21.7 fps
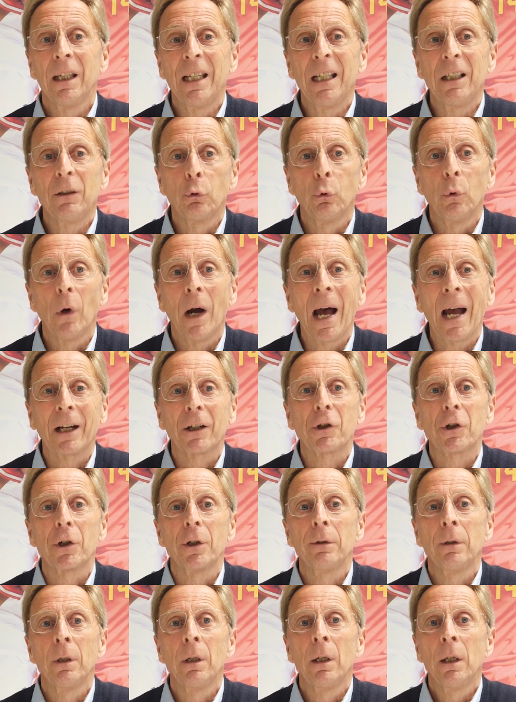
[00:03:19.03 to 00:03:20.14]
into
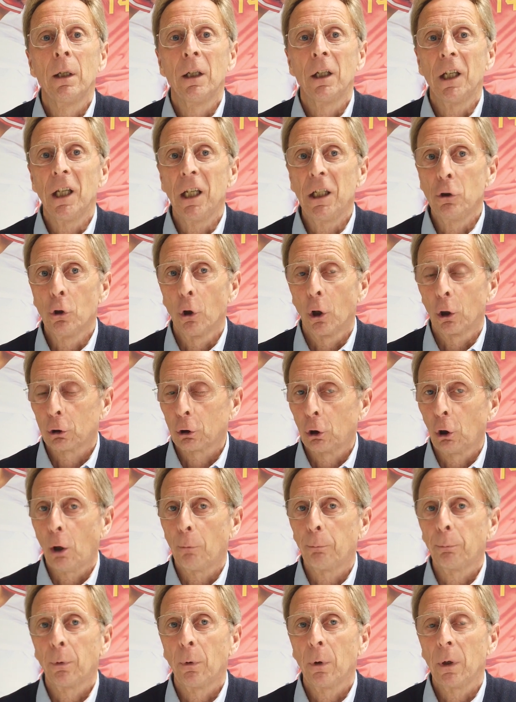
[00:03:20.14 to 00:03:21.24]
action in your
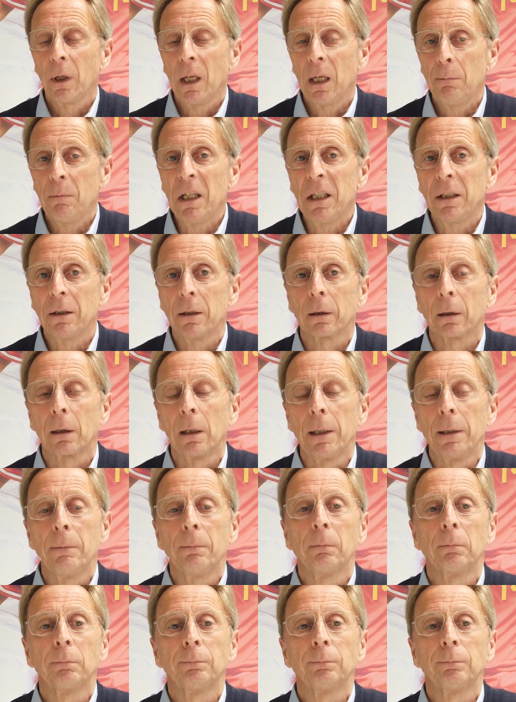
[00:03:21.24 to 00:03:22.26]
club immediately.